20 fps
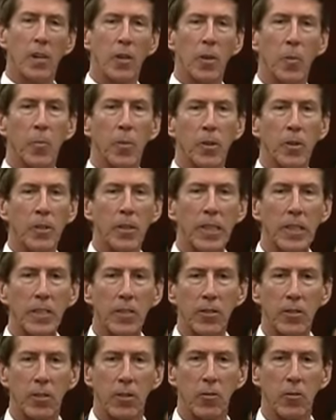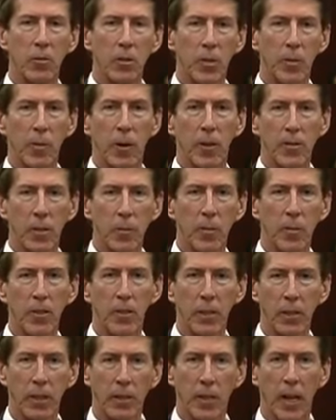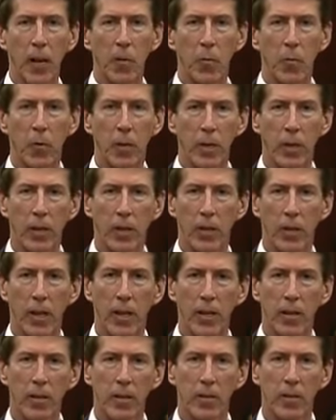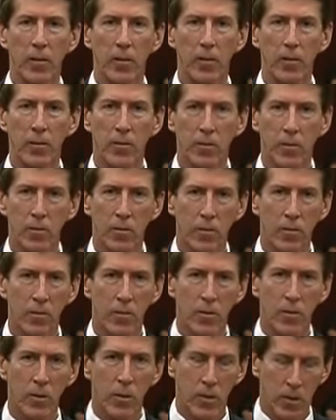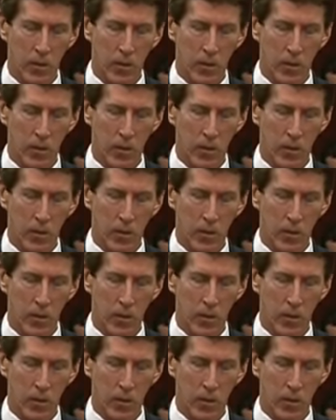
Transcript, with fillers: the police responsibility at that point, correct? Correct.